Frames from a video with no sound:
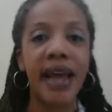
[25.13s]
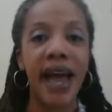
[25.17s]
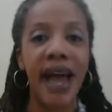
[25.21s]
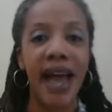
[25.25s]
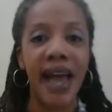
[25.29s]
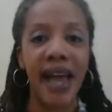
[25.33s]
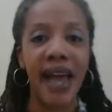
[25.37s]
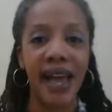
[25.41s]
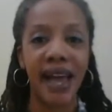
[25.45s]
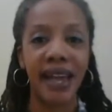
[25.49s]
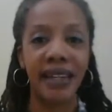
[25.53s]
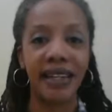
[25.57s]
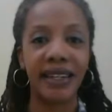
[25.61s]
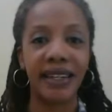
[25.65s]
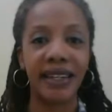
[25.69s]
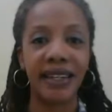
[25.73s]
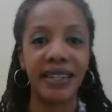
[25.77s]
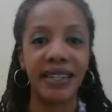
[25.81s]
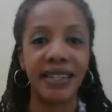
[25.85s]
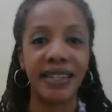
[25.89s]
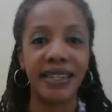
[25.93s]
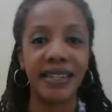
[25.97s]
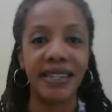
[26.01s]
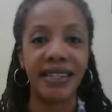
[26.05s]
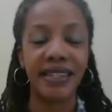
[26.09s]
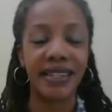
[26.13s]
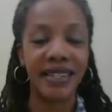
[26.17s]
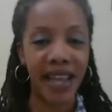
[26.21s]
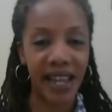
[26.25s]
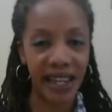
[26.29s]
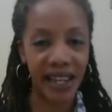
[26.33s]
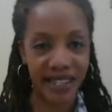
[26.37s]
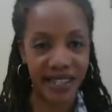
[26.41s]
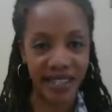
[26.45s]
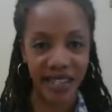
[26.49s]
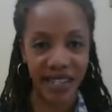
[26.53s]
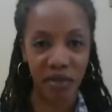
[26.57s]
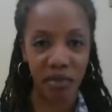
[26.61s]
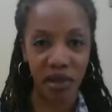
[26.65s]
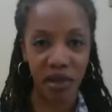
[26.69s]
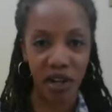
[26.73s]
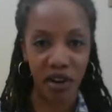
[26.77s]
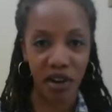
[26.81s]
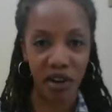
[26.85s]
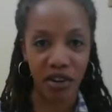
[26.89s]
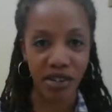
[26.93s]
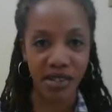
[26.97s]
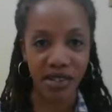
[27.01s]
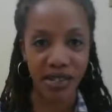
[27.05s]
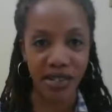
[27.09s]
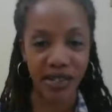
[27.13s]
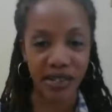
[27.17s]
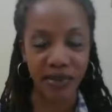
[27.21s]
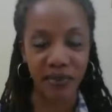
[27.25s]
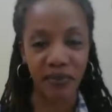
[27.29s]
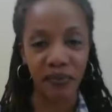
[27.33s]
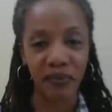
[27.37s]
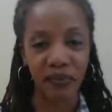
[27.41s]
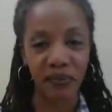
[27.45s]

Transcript: and teleseminars.